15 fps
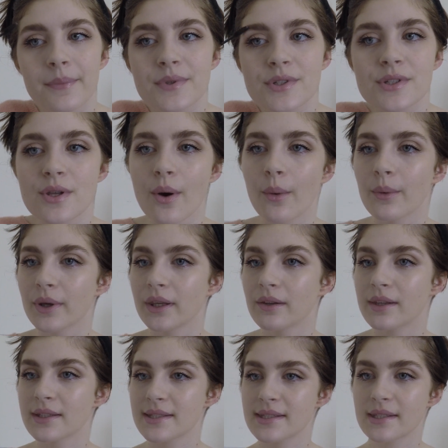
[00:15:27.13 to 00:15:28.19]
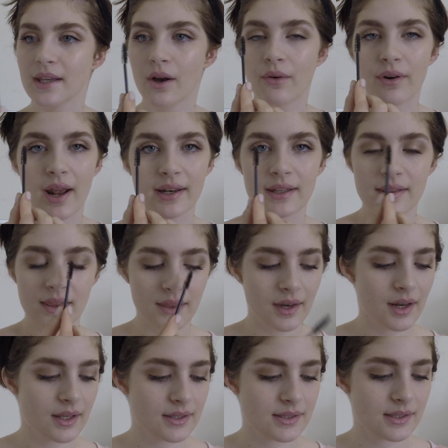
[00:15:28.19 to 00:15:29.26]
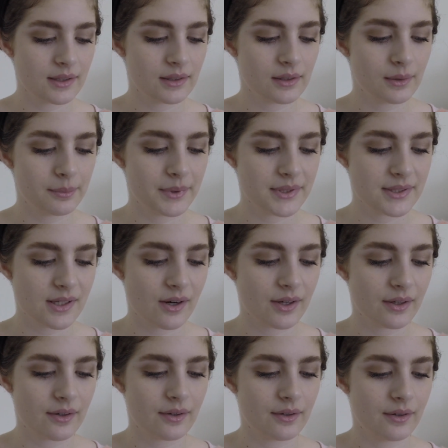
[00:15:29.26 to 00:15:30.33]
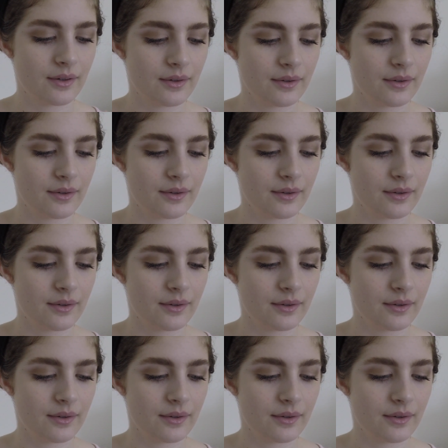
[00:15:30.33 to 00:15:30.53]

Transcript: So you can see already that it's a little bit darker.